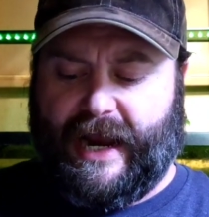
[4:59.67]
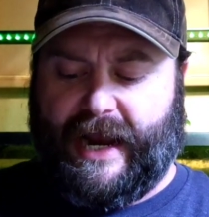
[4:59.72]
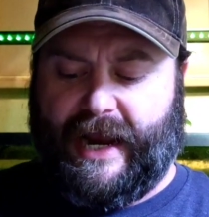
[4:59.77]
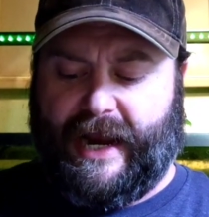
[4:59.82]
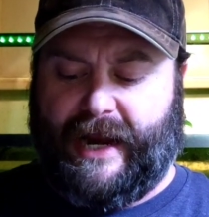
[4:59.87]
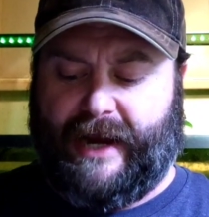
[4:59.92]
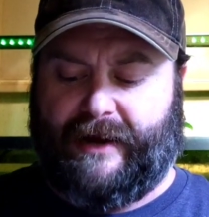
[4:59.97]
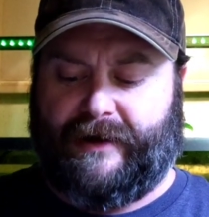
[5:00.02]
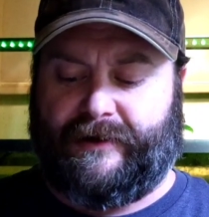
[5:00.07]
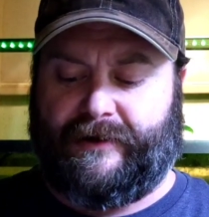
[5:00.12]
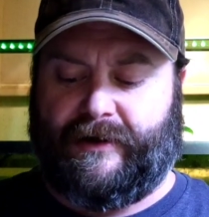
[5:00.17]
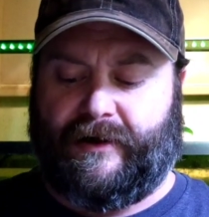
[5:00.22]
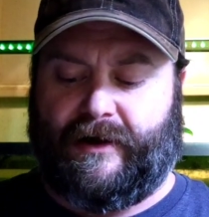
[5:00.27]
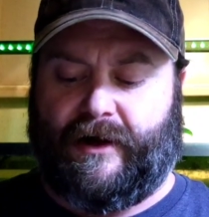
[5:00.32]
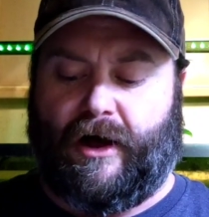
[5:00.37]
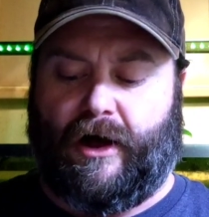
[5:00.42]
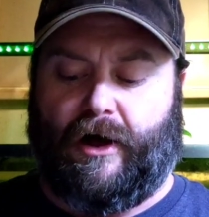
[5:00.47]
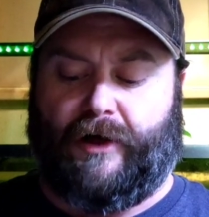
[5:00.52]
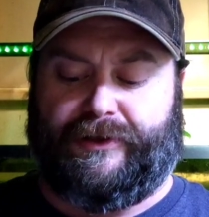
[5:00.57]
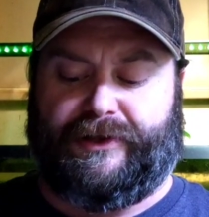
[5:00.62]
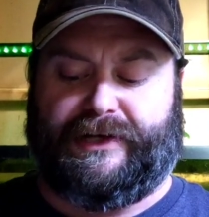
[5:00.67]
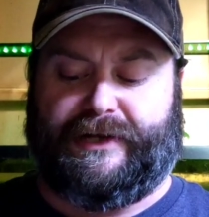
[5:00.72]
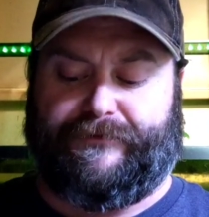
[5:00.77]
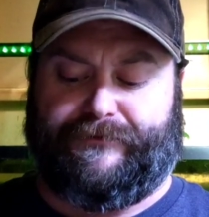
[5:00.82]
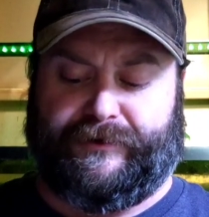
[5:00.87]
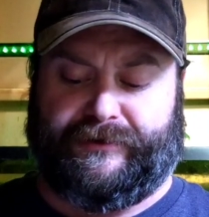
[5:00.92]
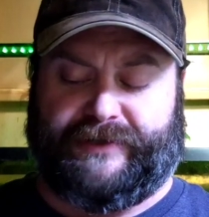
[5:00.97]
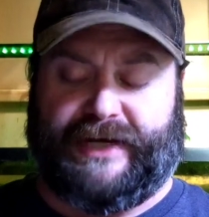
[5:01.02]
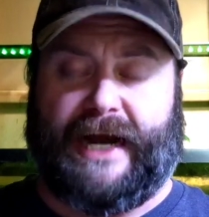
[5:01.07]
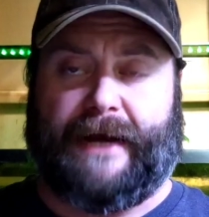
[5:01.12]
and all the
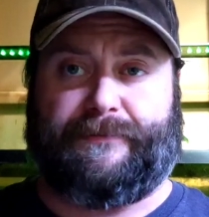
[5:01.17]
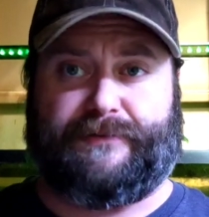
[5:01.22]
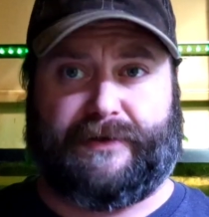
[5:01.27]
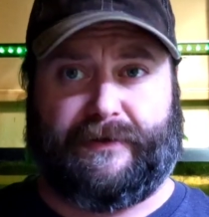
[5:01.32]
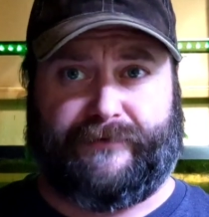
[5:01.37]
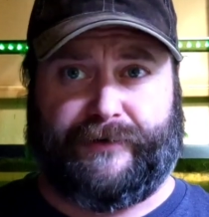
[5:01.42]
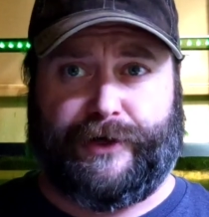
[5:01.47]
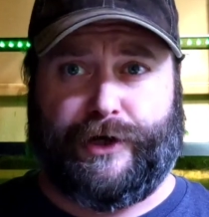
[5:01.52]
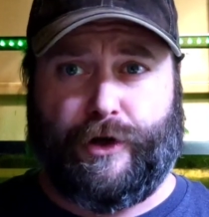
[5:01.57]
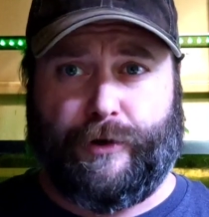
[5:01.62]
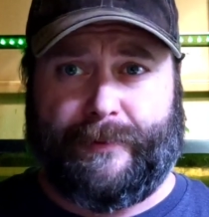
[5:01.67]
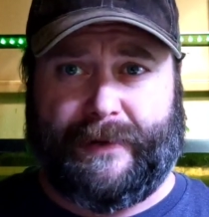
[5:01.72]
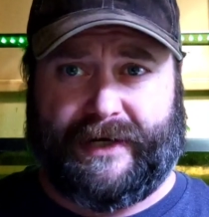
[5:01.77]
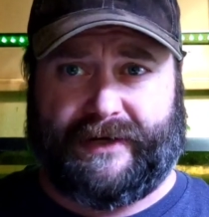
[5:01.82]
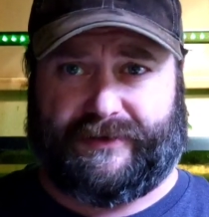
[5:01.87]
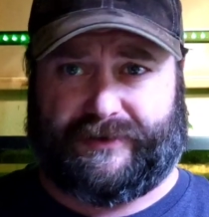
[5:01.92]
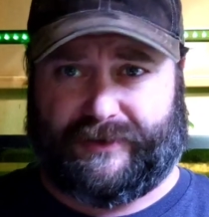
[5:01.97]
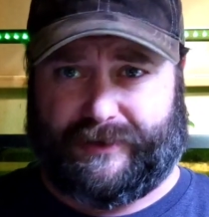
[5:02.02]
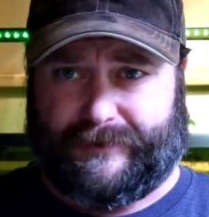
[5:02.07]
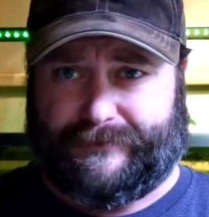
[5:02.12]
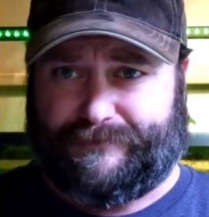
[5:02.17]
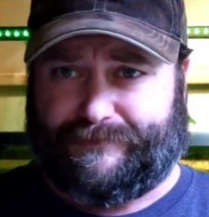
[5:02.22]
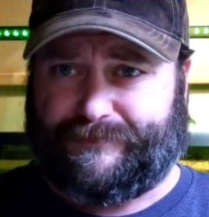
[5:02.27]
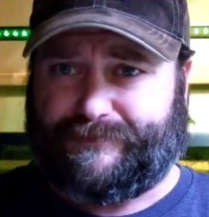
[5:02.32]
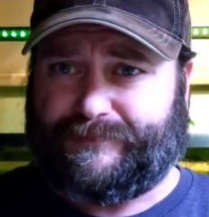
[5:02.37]
different types of anubias.